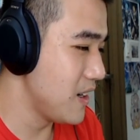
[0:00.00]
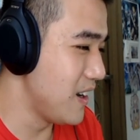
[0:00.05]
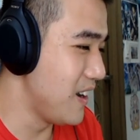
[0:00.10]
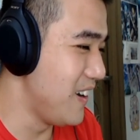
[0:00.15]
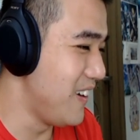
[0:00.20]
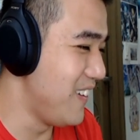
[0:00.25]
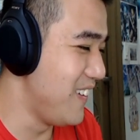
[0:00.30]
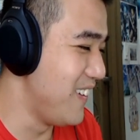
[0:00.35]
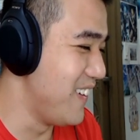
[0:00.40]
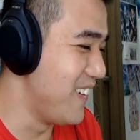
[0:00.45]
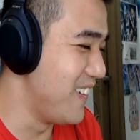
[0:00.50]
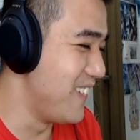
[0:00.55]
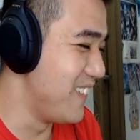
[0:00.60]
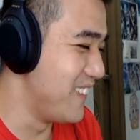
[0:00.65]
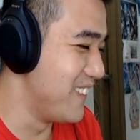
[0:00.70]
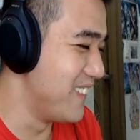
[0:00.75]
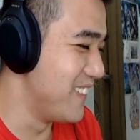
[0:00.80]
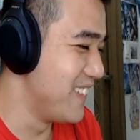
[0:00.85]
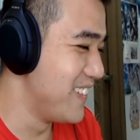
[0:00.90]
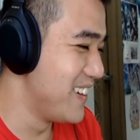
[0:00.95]

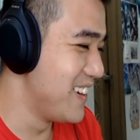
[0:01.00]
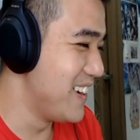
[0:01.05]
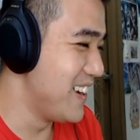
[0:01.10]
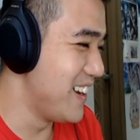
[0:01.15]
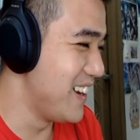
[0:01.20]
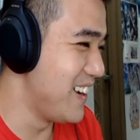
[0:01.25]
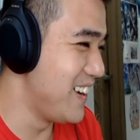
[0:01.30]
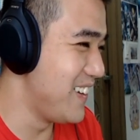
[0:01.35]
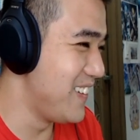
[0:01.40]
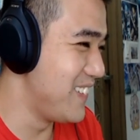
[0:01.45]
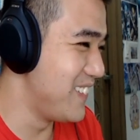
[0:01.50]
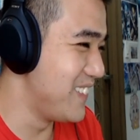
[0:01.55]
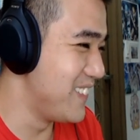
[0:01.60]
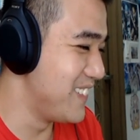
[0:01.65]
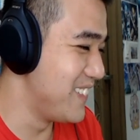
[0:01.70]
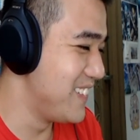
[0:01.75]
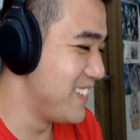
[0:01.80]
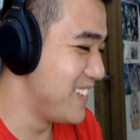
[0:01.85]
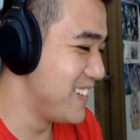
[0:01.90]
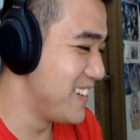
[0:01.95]
Oh,
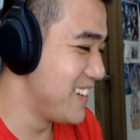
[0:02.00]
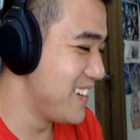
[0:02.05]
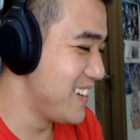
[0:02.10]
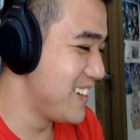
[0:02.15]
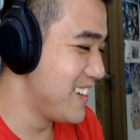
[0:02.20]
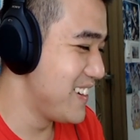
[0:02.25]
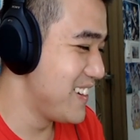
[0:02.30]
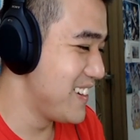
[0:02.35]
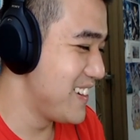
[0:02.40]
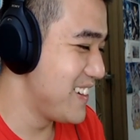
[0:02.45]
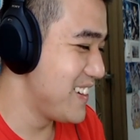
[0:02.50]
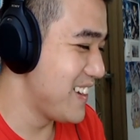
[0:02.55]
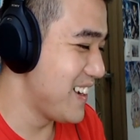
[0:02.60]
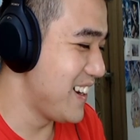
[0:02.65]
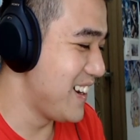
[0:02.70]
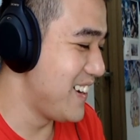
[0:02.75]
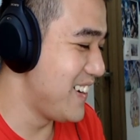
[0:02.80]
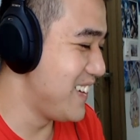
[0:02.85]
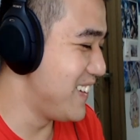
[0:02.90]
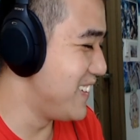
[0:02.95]
oh,
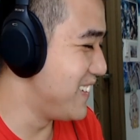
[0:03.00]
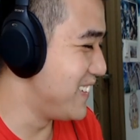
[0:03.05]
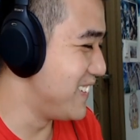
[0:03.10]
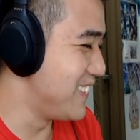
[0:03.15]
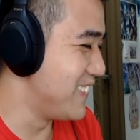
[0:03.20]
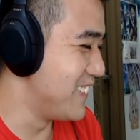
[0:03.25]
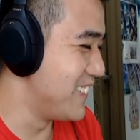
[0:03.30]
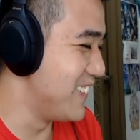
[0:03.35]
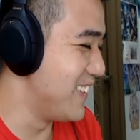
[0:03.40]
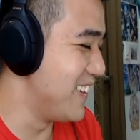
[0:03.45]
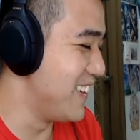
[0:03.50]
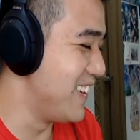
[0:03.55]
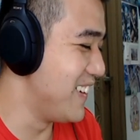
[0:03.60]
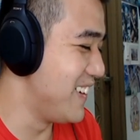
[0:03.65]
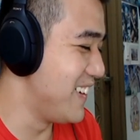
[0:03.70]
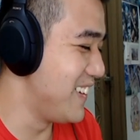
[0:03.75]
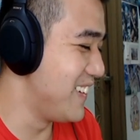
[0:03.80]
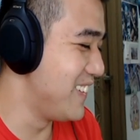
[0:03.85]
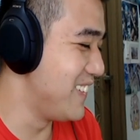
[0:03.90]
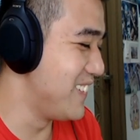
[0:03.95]
oh,
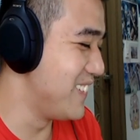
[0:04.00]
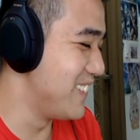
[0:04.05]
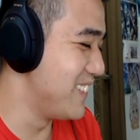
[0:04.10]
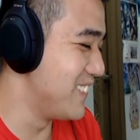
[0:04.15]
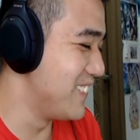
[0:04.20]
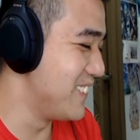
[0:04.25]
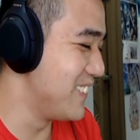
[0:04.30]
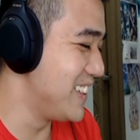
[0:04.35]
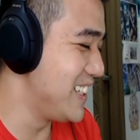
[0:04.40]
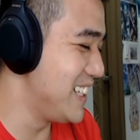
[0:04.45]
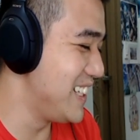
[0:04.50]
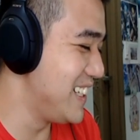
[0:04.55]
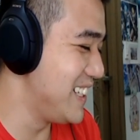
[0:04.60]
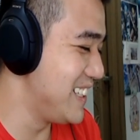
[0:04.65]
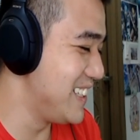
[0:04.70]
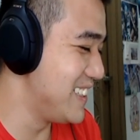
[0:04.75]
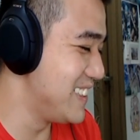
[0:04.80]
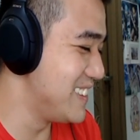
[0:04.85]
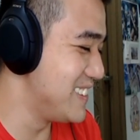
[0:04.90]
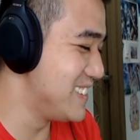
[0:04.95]
oh,
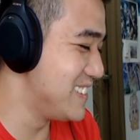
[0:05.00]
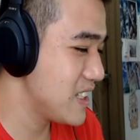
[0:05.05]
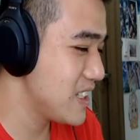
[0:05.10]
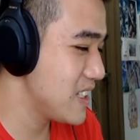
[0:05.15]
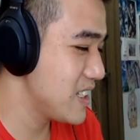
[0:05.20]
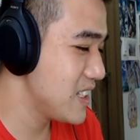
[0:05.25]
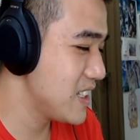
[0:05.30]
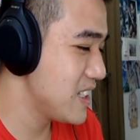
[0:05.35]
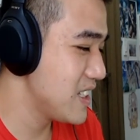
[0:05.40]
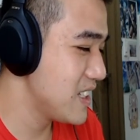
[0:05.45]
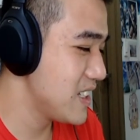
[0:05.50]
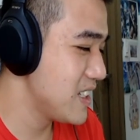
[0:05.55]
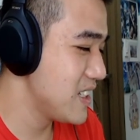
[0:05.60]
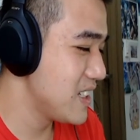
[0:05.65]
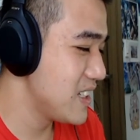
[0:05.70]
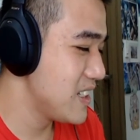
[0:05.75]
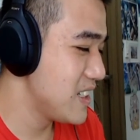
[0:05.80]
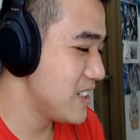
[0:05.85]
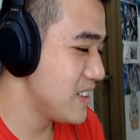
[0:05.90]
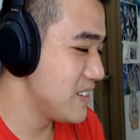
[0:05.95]
Wein.
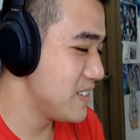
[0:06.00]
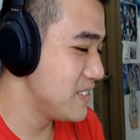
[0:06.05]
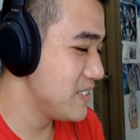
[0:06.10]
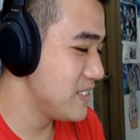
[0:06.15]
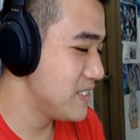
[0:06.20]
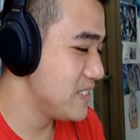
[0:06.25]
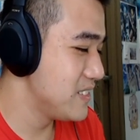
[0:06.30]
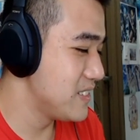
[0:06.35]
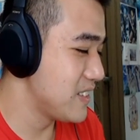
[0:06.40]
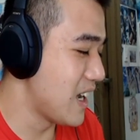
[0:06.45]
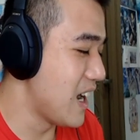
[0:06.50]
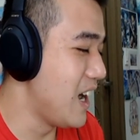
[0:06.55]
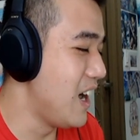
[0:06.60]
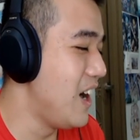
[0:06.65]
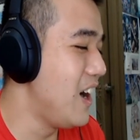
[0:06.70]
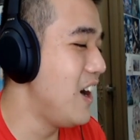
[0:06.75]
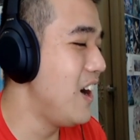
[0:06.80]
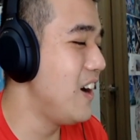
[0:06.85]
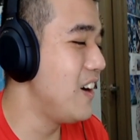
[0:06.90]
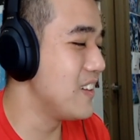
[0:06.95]

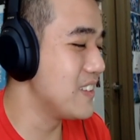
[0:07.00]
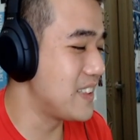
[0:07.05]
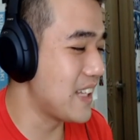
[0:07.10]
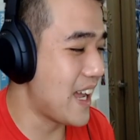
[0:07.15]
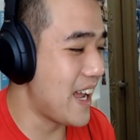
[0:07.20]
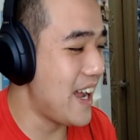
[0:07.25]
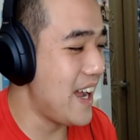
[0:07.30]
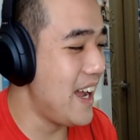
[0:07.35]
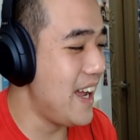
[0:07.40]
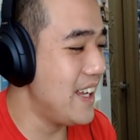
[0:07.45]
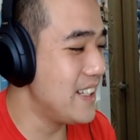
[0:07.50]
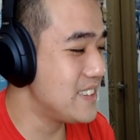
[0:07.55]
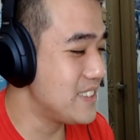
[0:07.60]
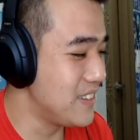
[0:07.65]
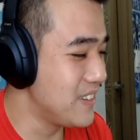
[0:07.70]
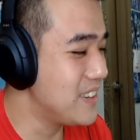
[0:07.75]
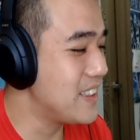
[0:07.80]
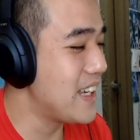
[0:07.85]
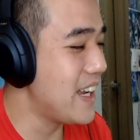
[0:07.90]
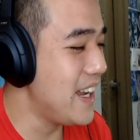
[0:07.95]
Oh, that's
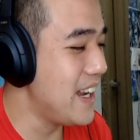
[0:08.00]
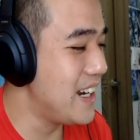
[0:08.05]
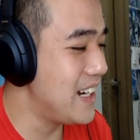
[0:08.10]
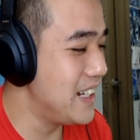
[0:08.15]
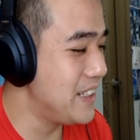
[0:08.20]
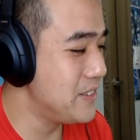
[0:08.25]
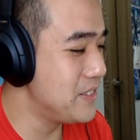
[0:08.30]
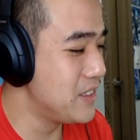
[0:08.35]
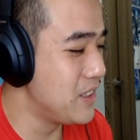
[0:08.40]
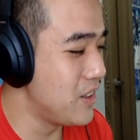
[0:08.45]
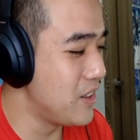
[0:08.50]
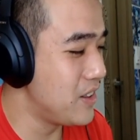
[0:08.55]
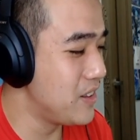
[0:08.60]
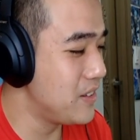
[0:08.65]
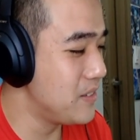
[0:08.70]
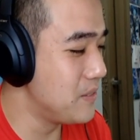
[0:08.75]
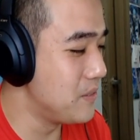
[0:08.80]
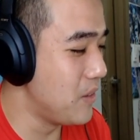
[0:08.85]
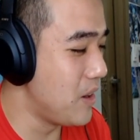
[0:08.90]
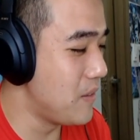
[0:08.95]
okay. I'll leave you
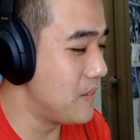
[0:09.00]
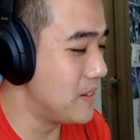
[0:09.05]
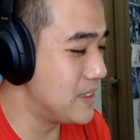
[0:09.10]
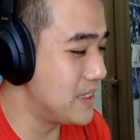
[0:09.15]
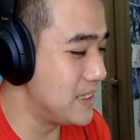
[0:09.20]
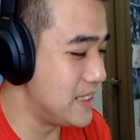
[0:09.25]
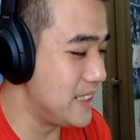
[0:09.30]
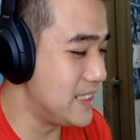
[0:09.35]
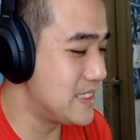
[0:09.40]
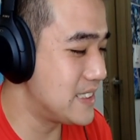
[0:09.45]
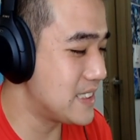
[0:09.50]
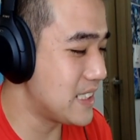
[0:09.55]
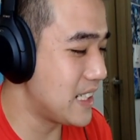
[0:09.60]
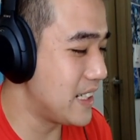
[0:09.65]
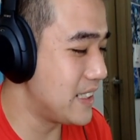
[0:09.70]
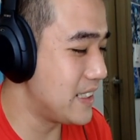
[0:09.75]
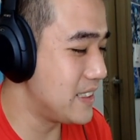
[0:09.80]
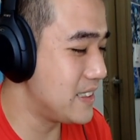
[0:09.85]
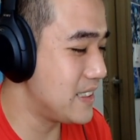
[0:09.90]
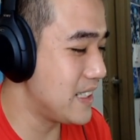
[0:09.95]
learn more about the east
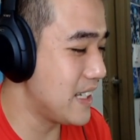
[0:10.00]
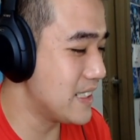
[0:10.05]
side.